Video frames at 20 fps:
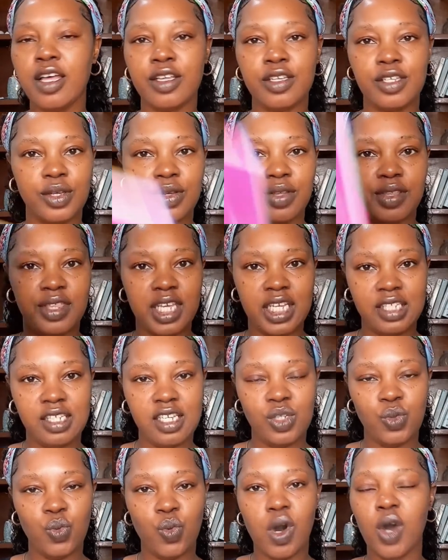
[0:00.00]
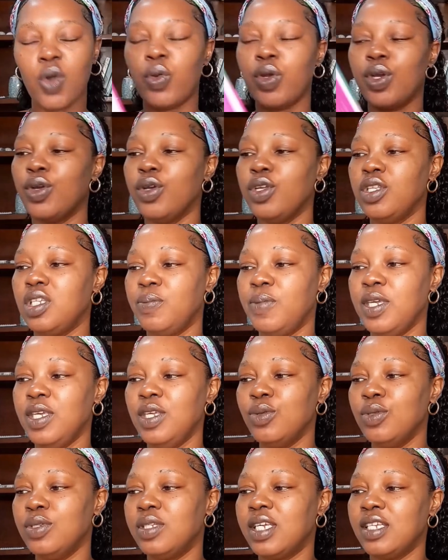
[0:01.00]
So this is what we're going to be
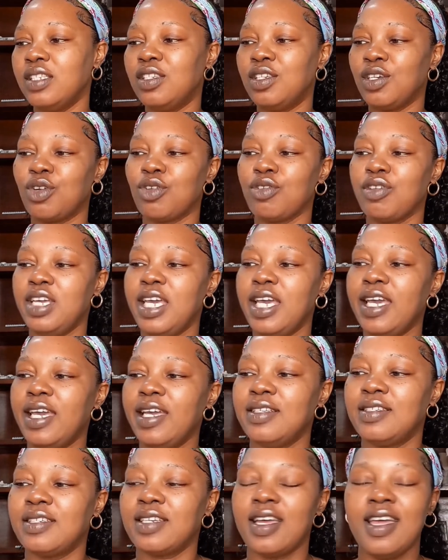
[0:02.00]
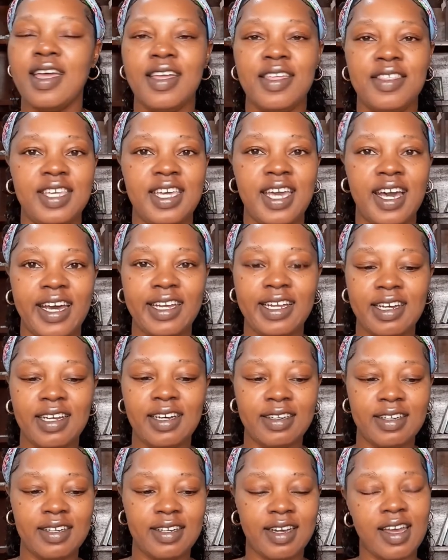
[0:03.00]
using to create the eye
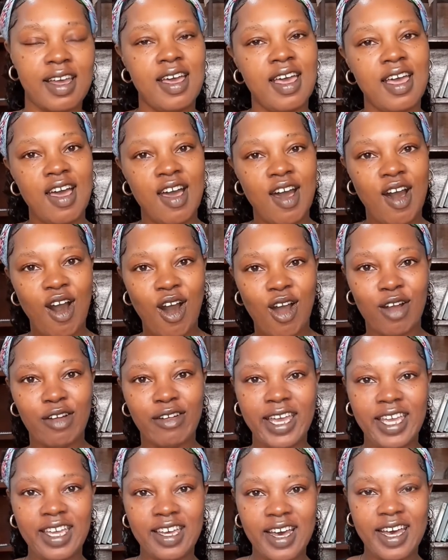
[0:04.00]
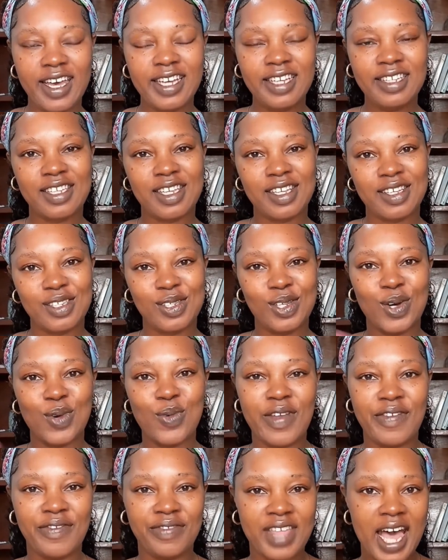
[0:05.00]
look. Alright guys, so
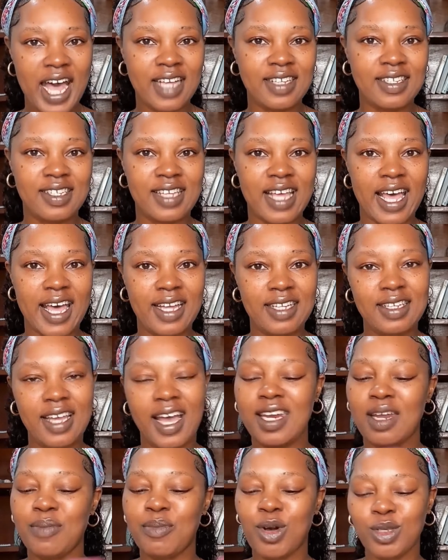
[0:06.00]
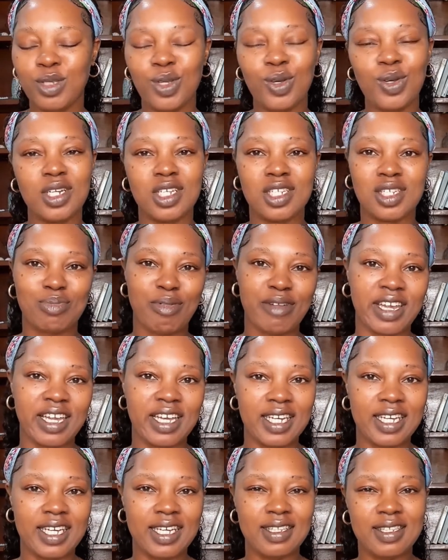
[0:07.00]
with that said, and I'm also going to
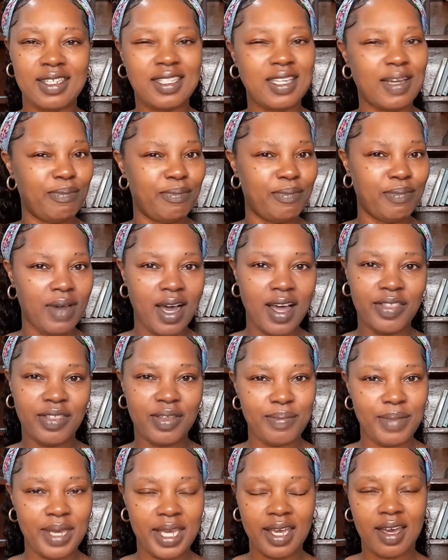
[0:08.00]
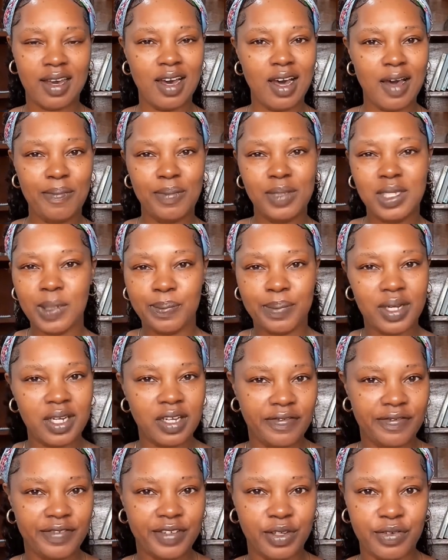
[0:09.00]
sprinkle in some other makeup to pull
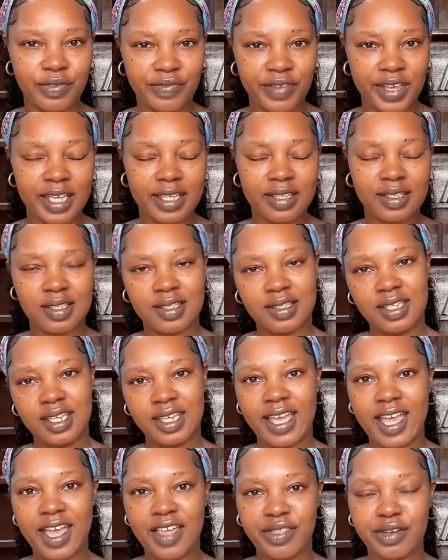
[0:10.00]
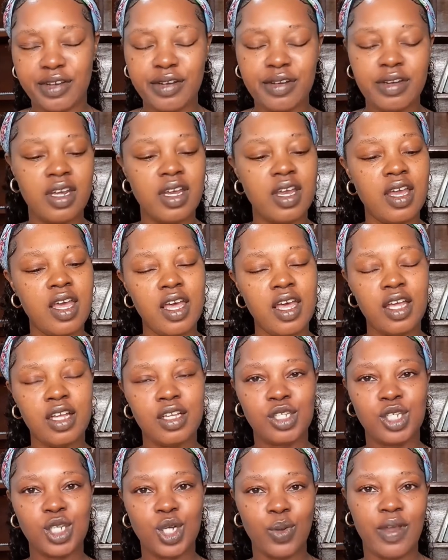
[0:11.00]
a full face together.
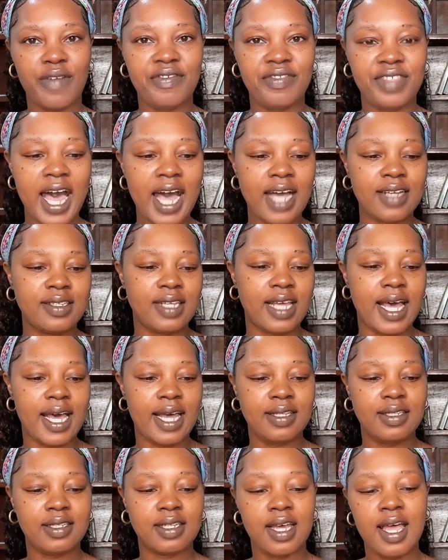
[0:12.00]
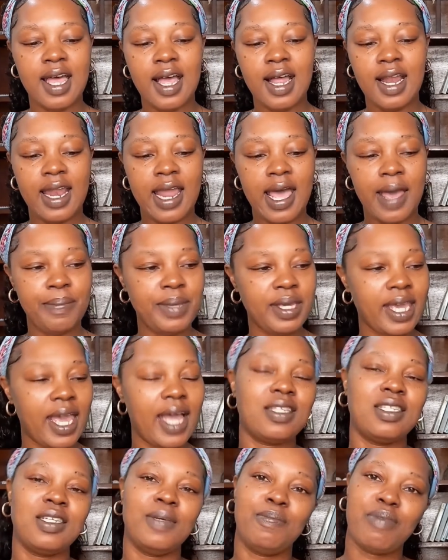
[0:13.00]
So with that said, let me
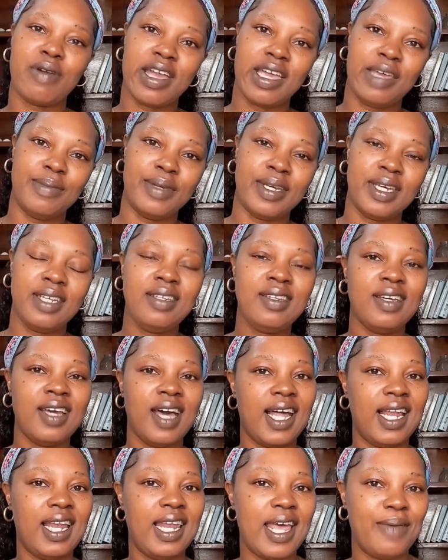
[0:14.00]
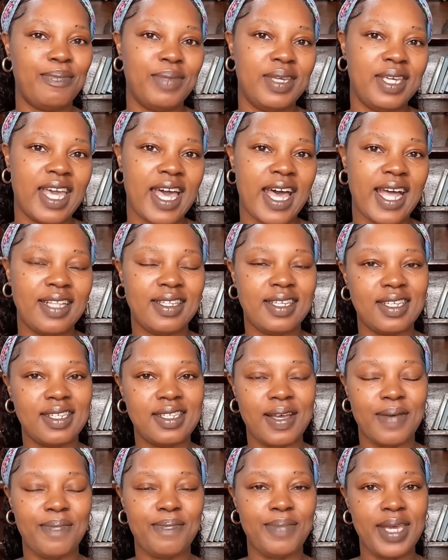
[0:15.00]
get to priming and let me get
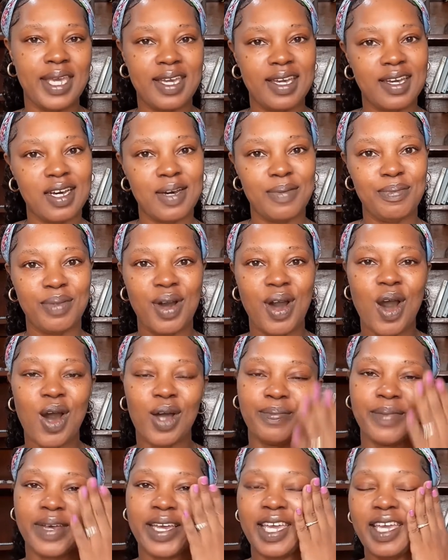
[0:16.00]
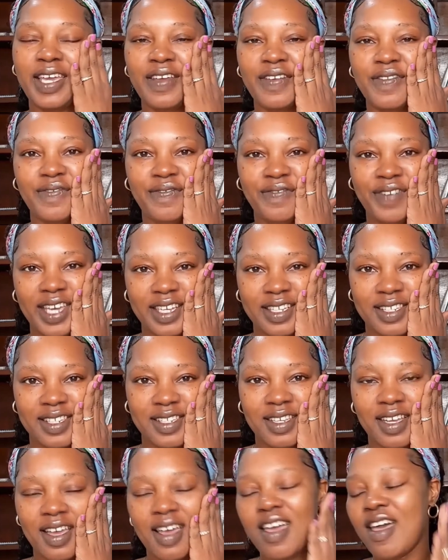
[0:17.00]
some makeup on my
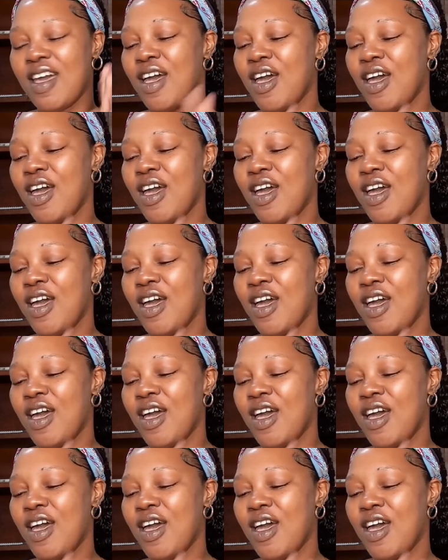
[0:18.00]
face.